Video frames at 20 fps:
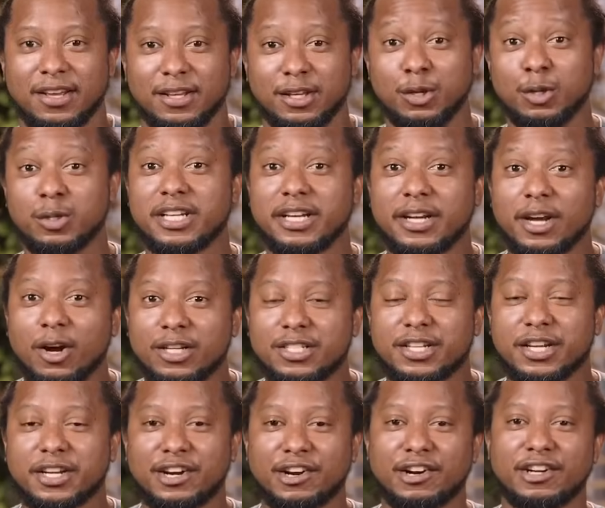Using our
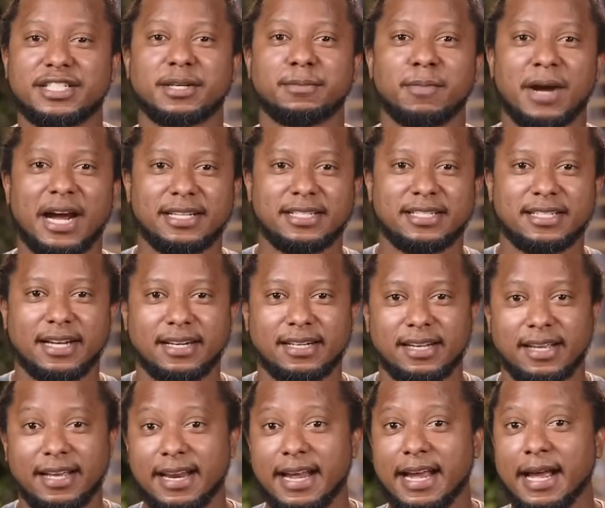security mindset
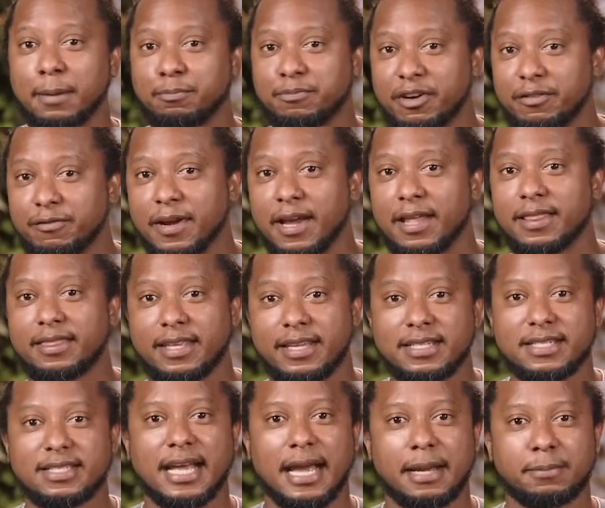can help prevent
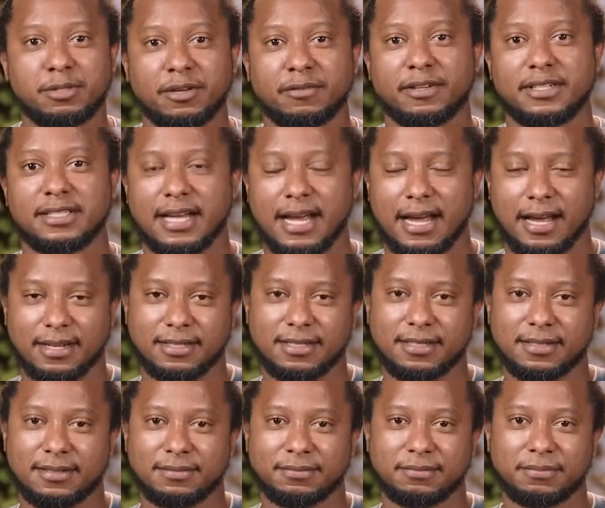these types of
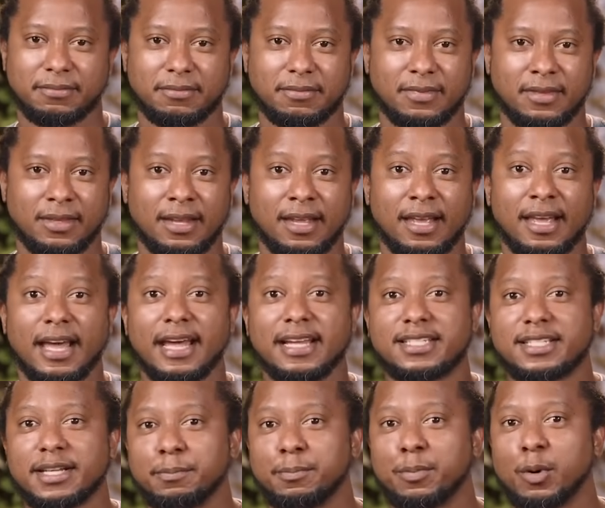attacks.
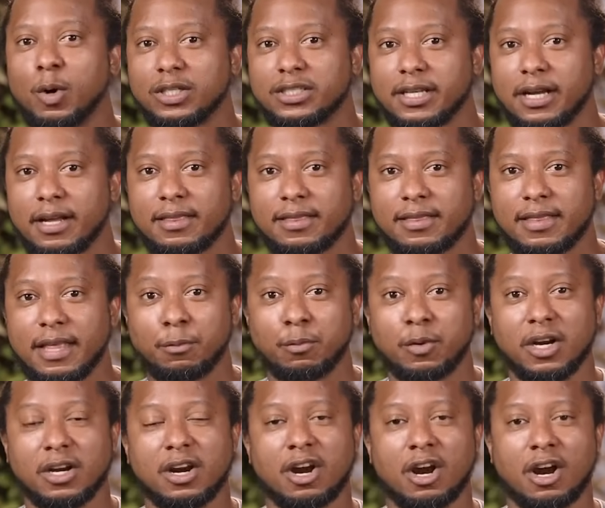It's important that
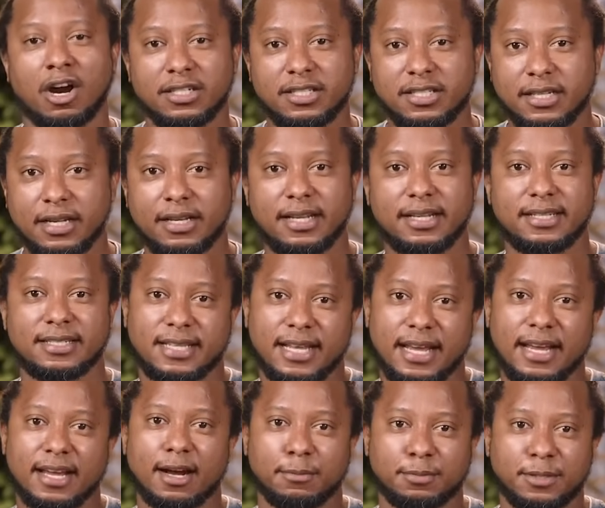we're constantly
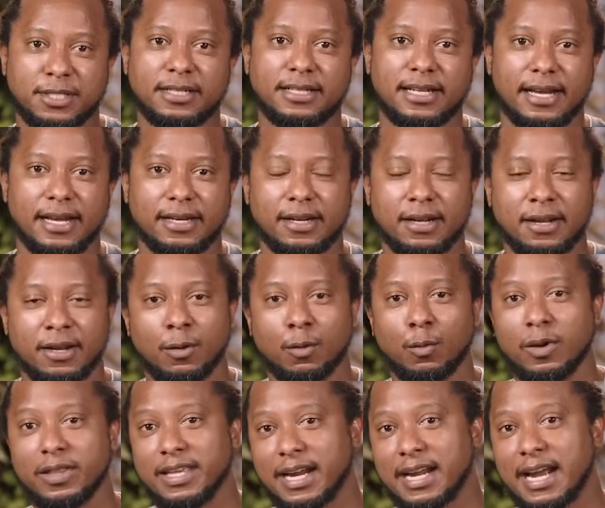staying up to date
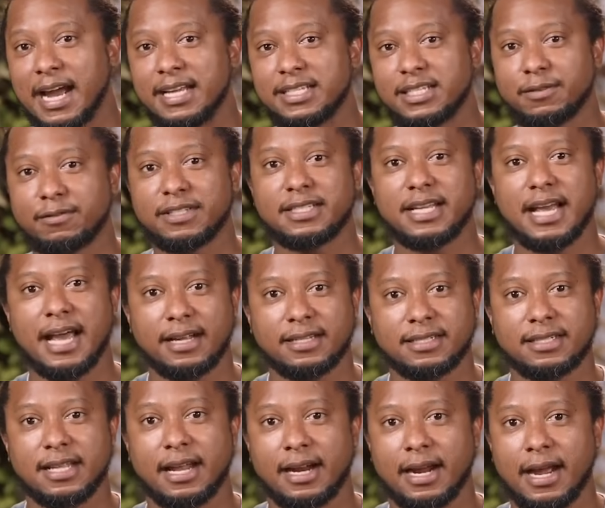with the kinds of attacks
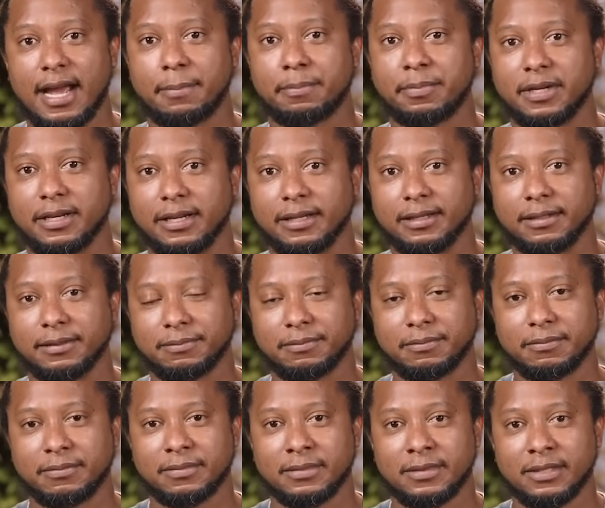that are happening.
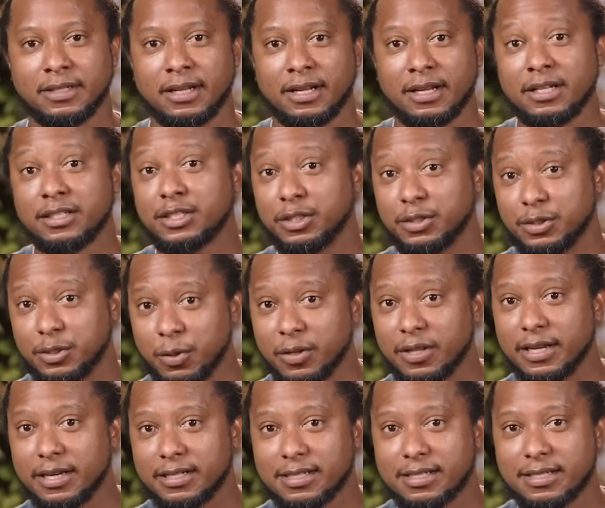To do
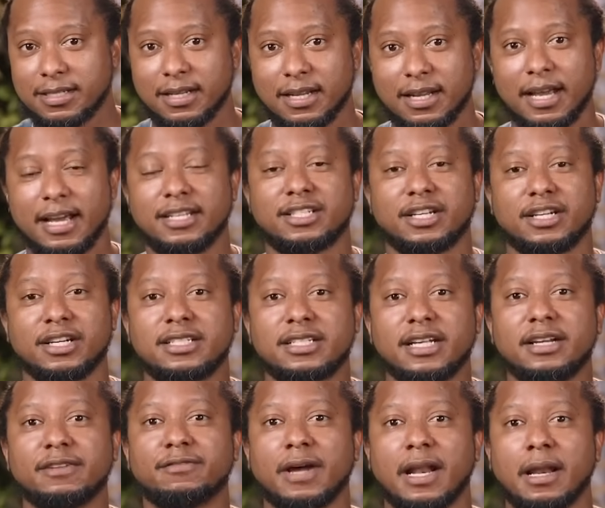this, it's good to
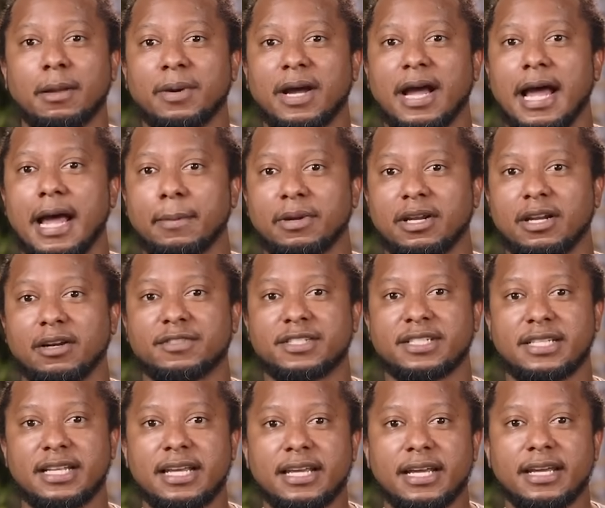develop a habit of
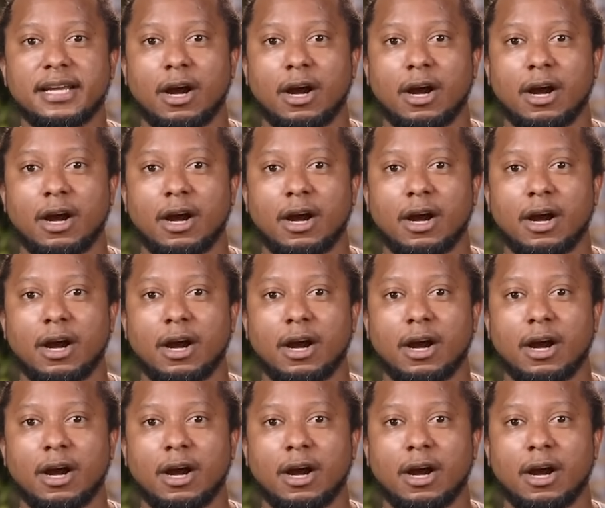seeking